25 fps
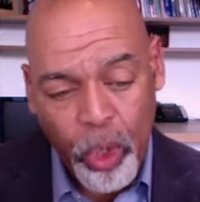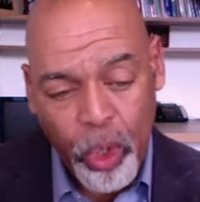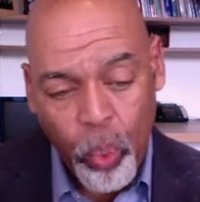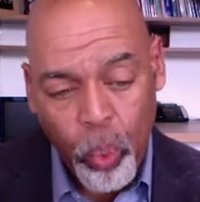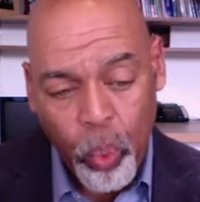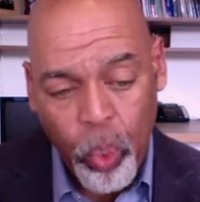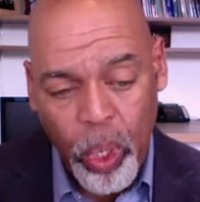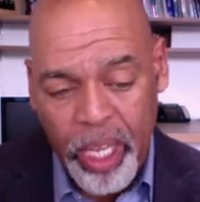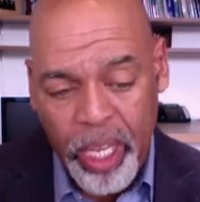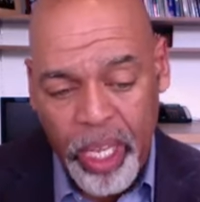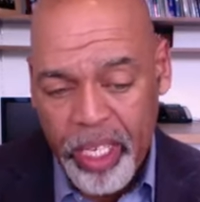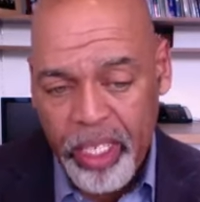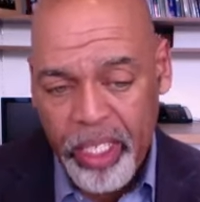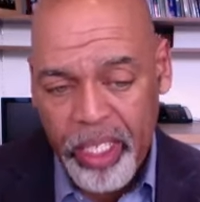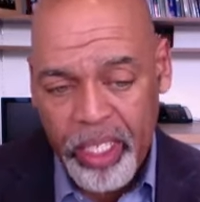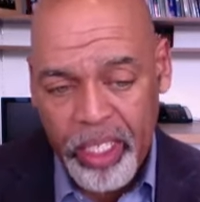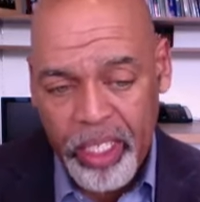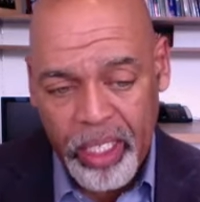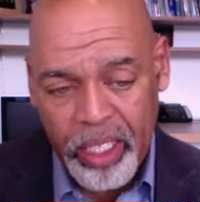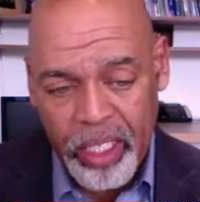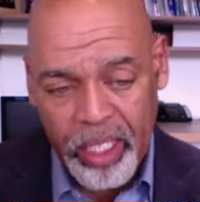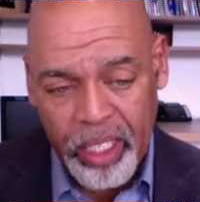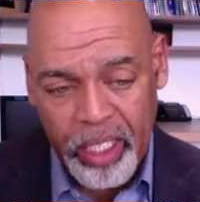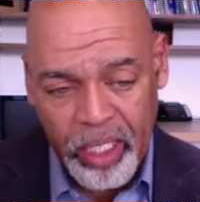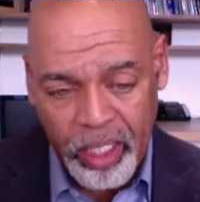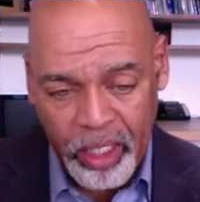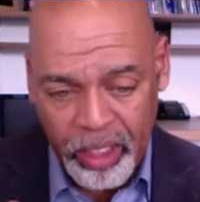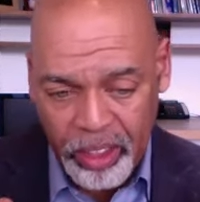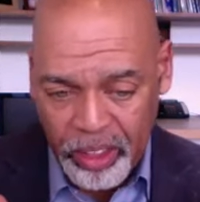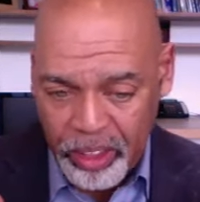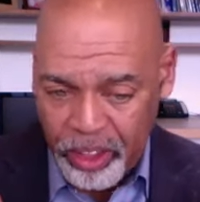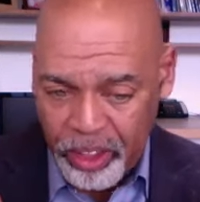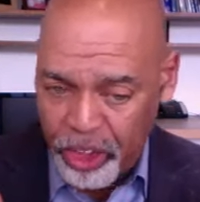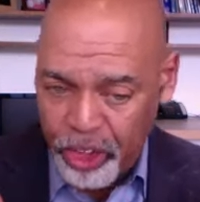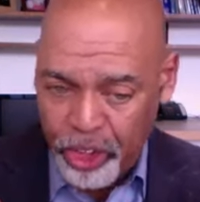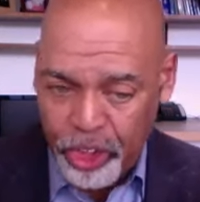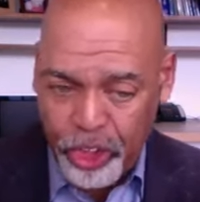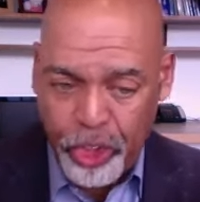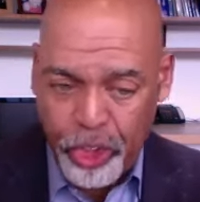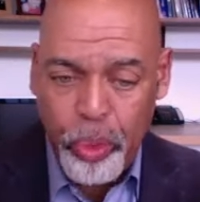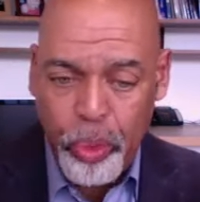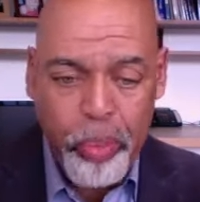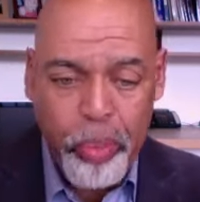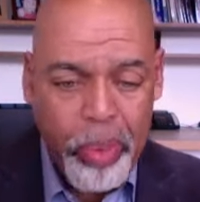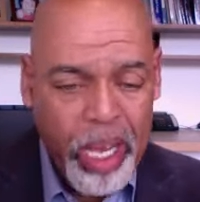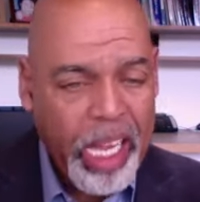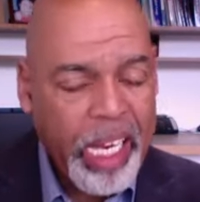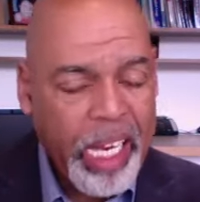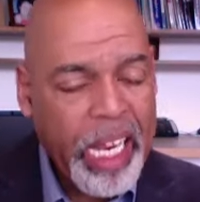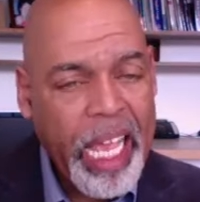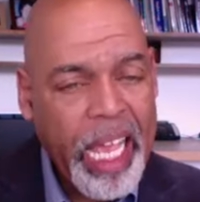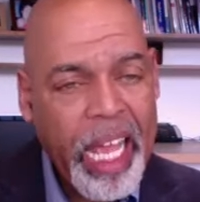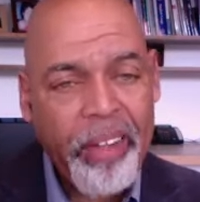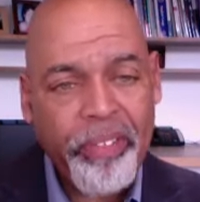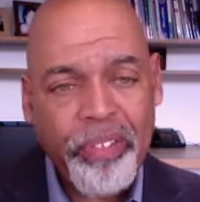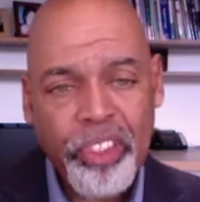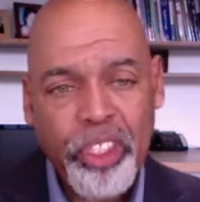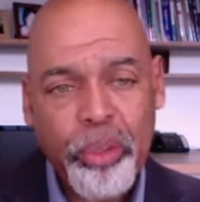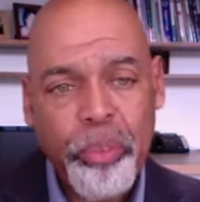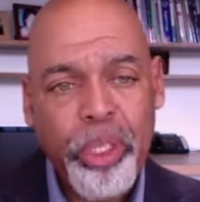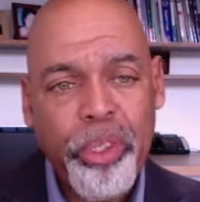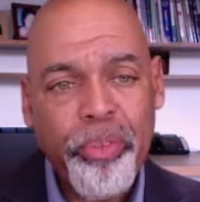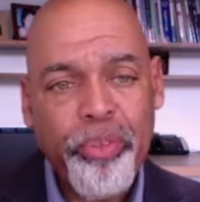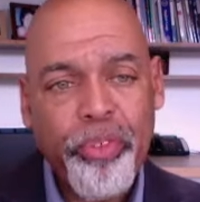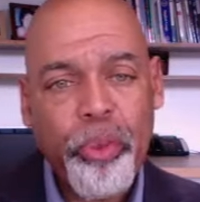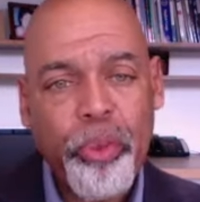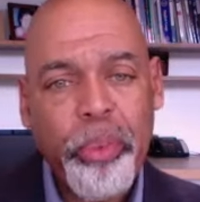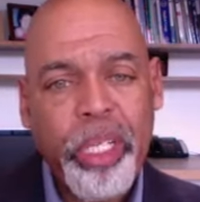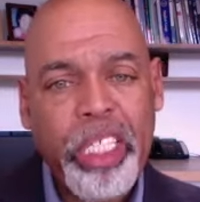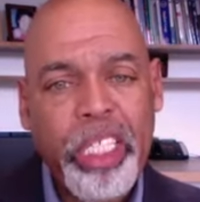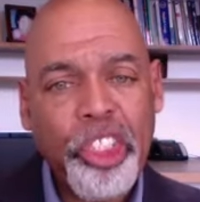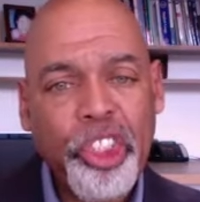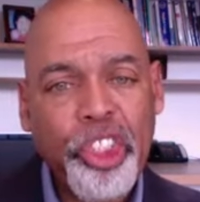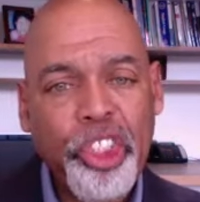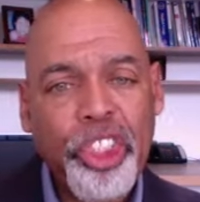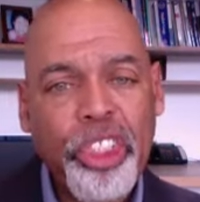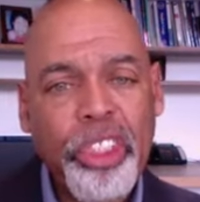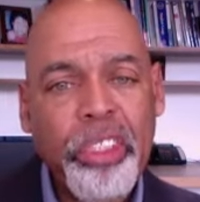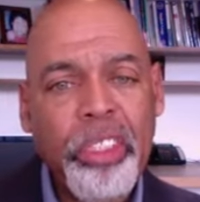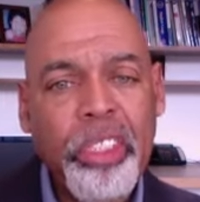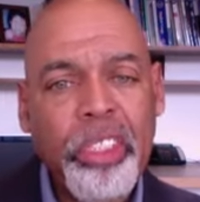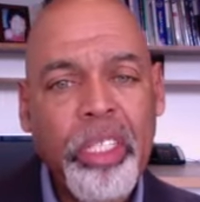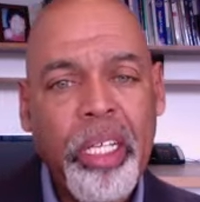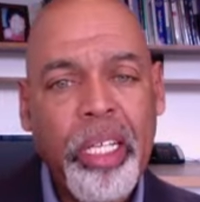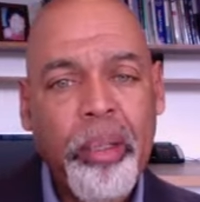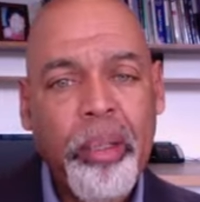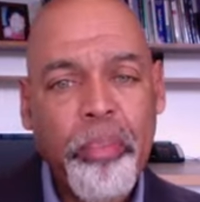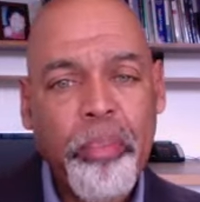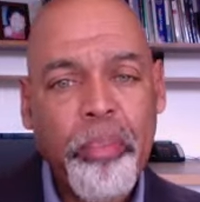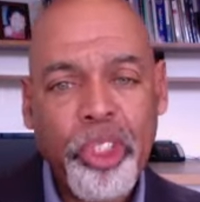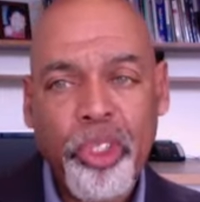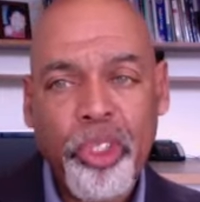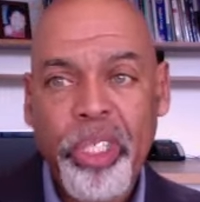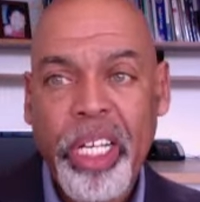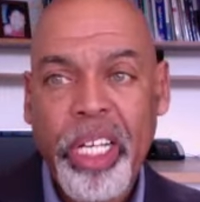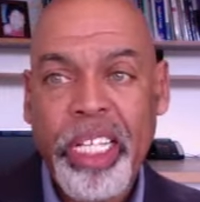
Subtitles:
when you might have some information, but you're